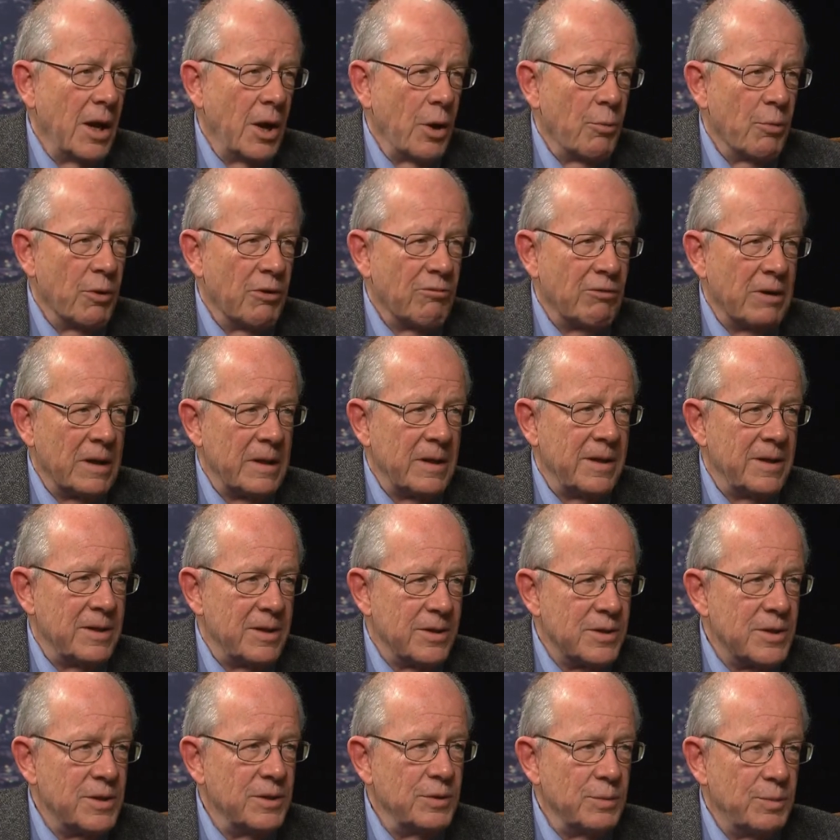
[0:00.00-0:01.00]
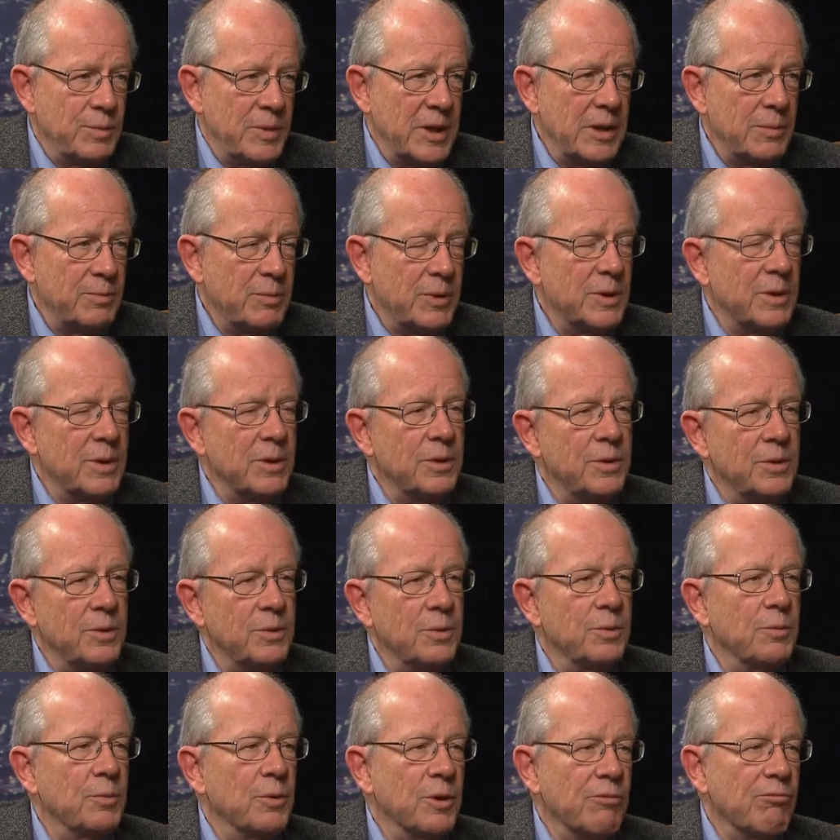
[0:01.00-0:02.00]
were really the two people
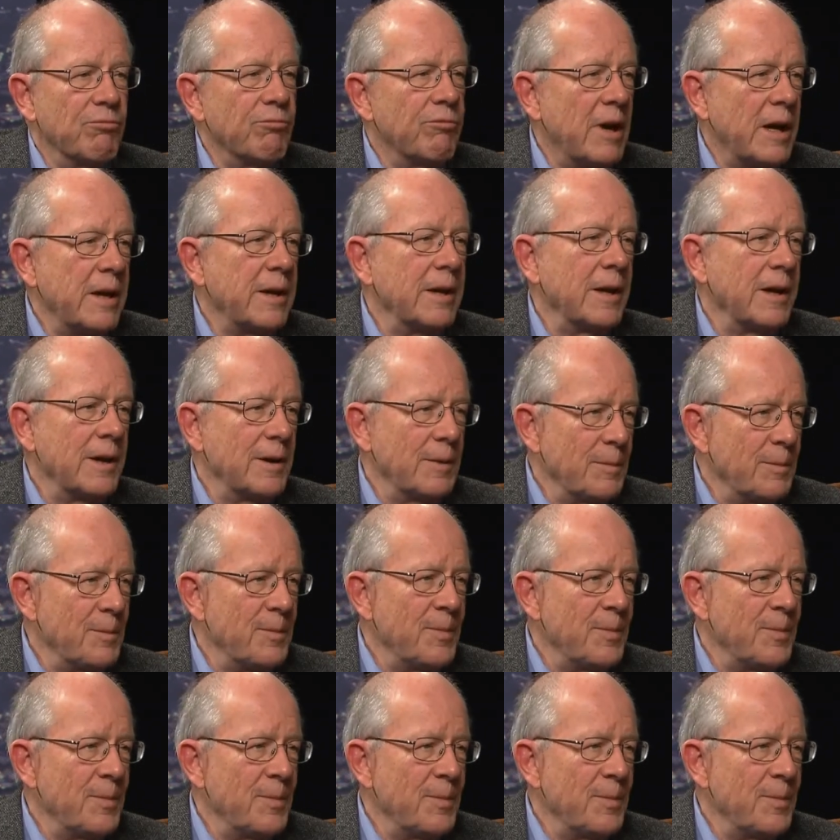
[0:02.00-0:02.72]
who were running